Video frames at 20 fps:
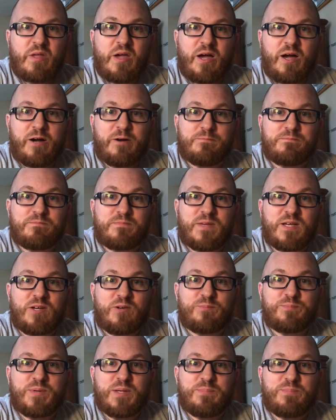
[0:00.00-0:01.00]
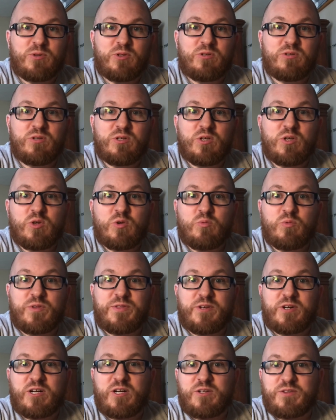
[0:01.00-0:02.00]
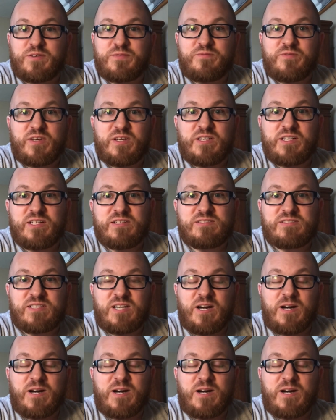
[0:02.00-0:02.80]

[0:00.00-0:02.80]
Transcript: help people with their health and fitness.